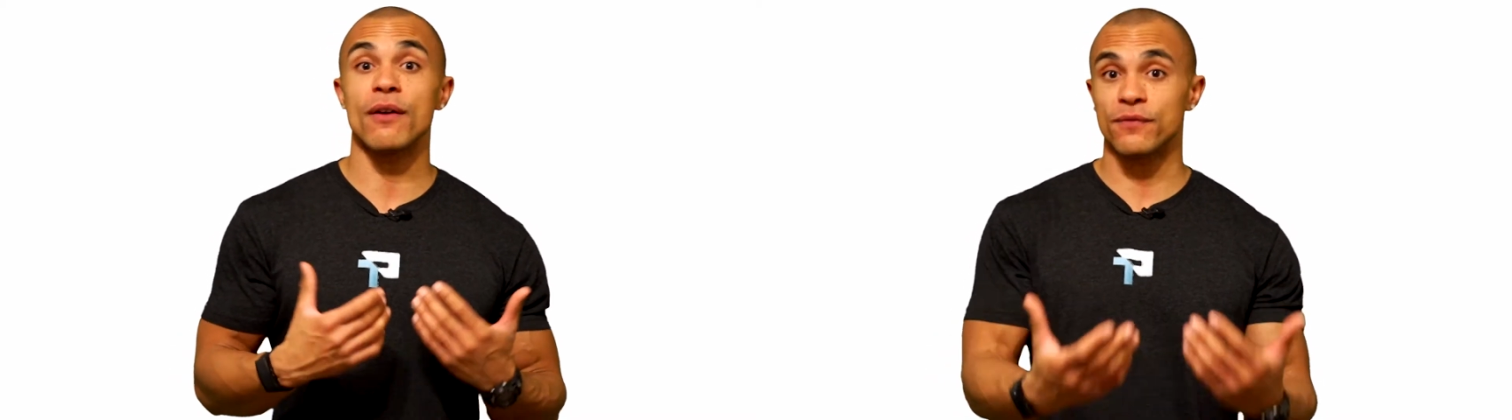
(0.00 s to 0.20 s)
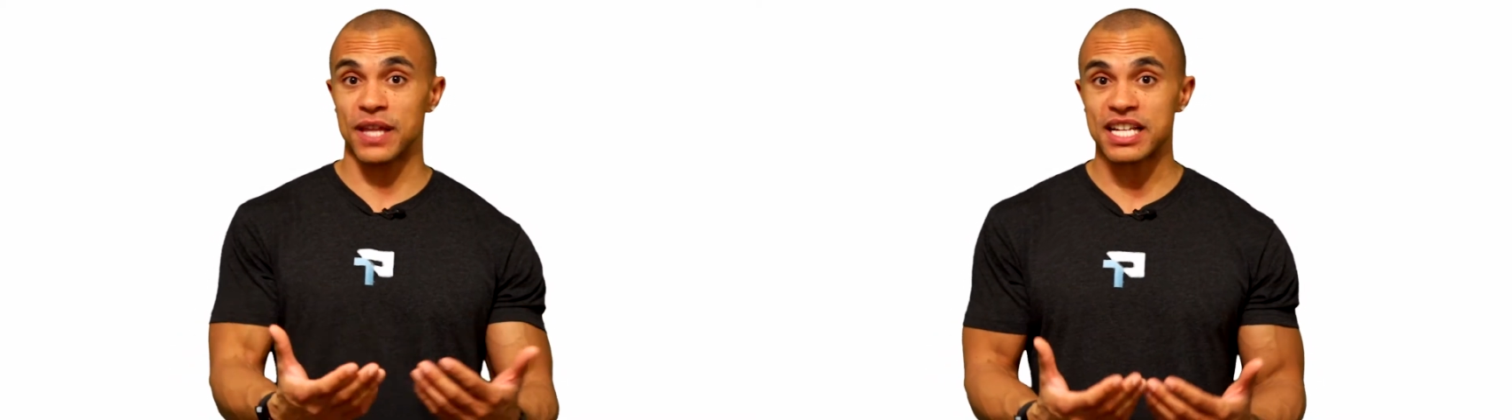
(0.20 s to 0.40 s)

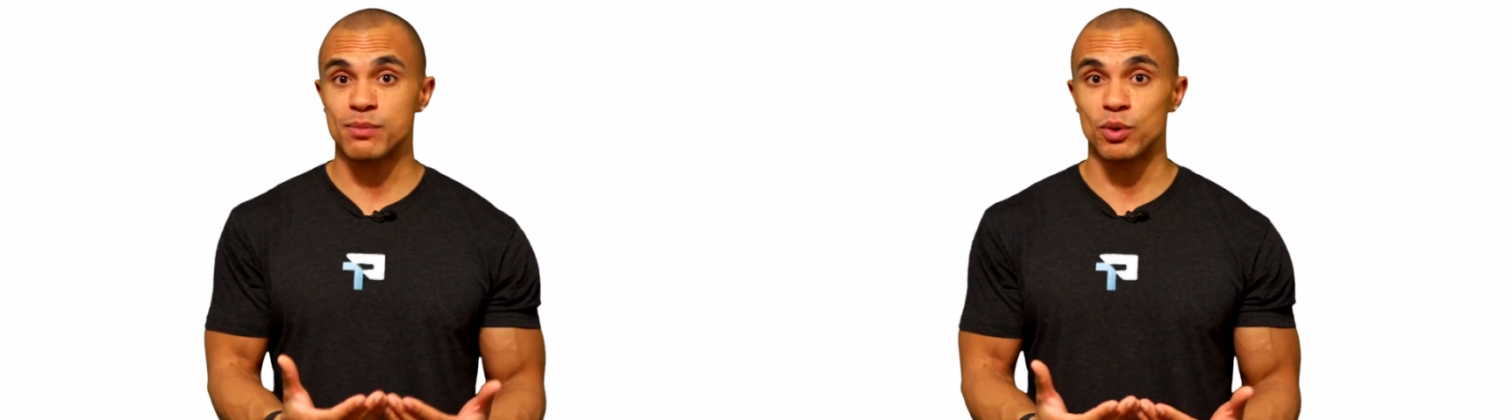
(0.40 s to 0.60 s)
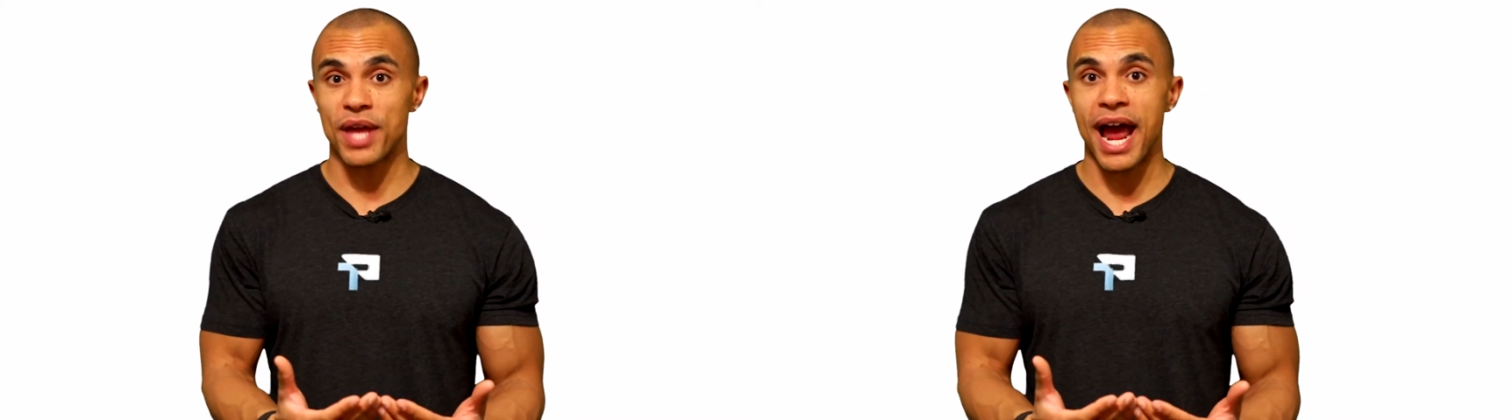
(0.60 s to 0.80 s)
of
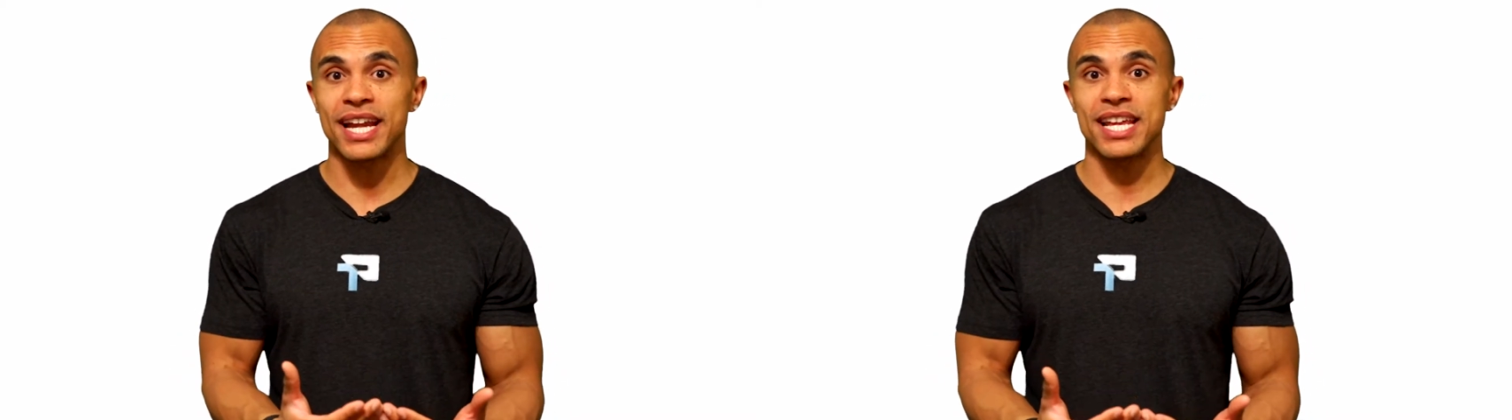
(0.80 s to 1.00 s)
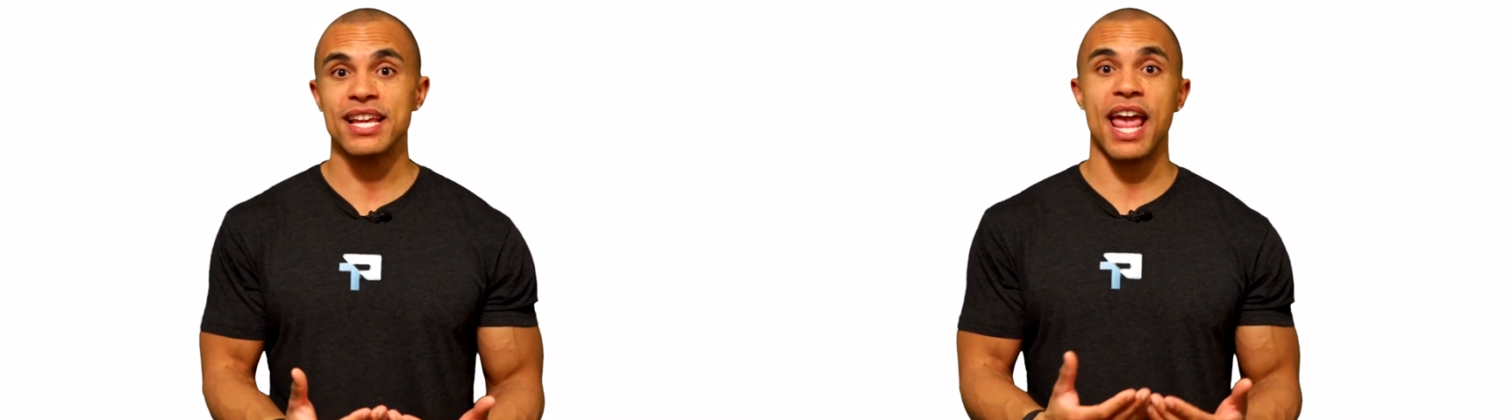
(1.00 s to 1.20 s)
flexible
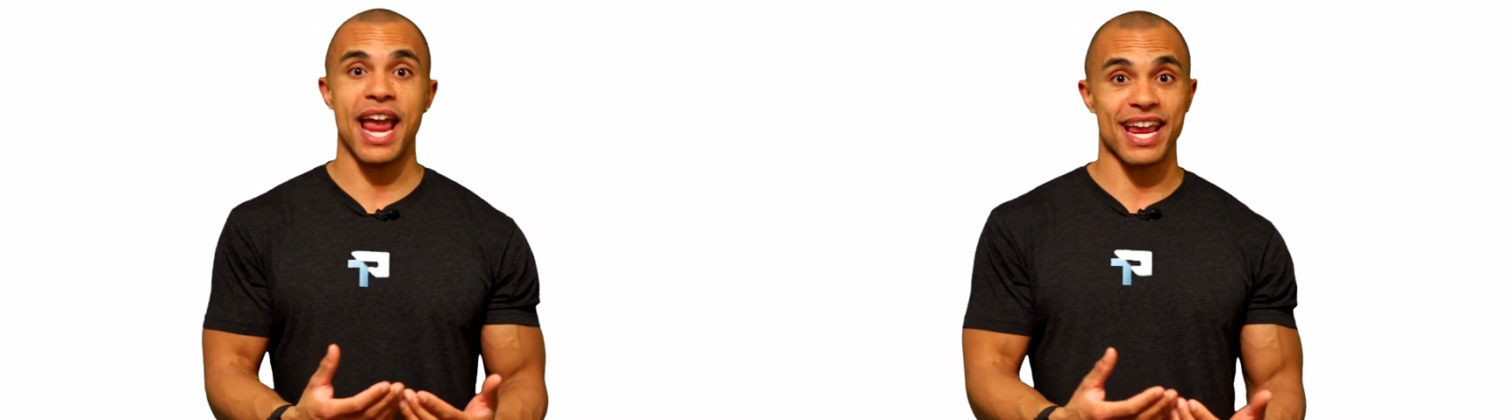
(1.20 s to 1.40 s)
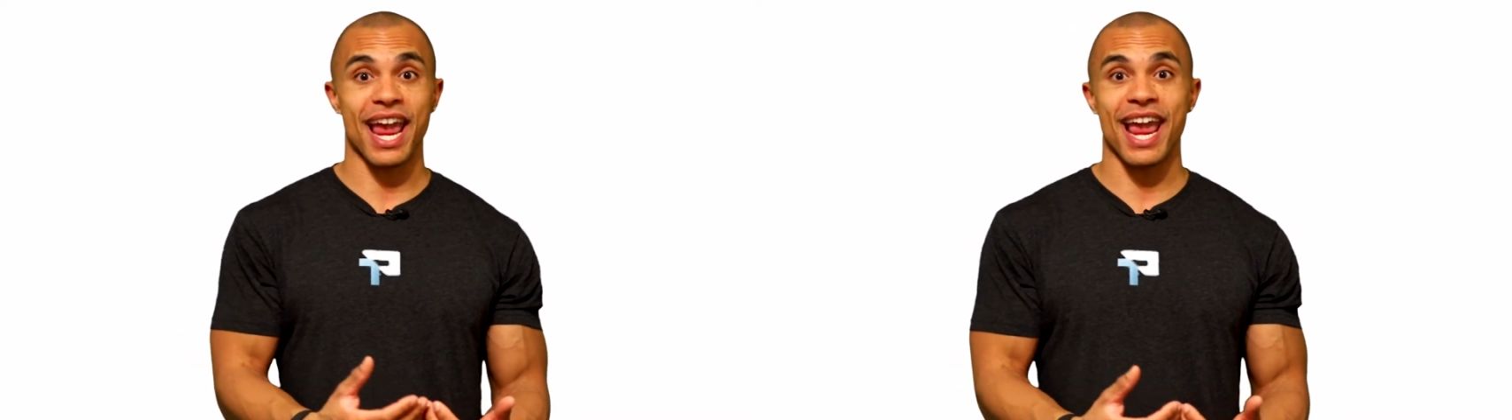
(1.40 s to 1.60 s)
dieting,
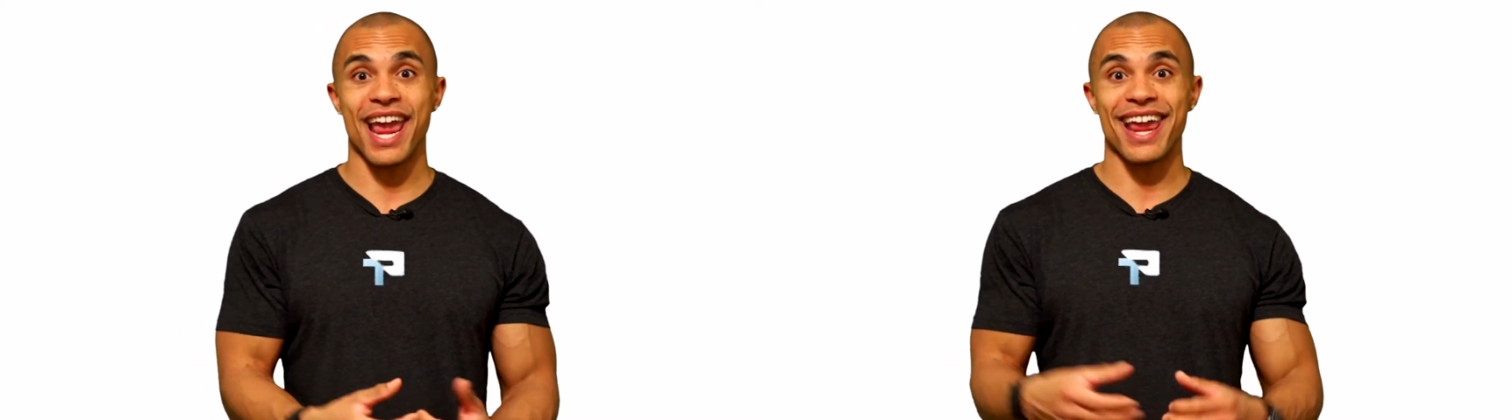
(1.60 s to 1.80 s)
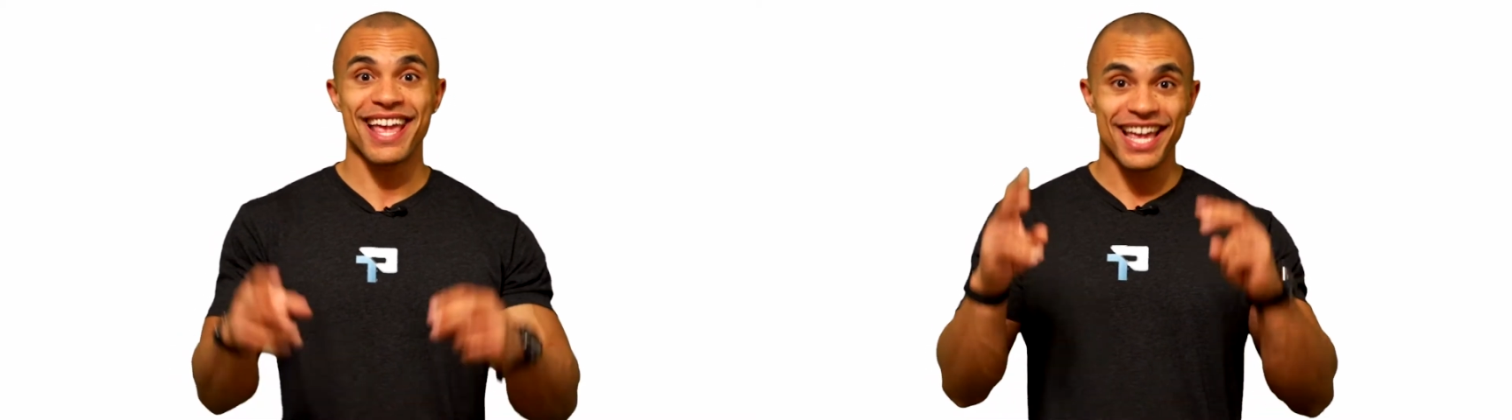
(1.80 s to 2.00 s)

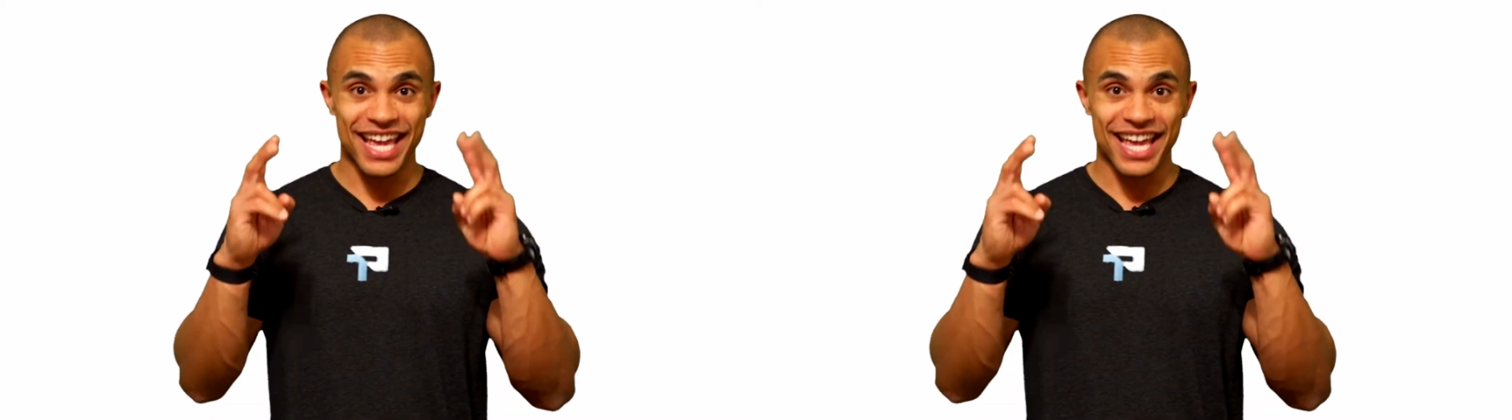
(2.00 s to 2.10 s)
AKA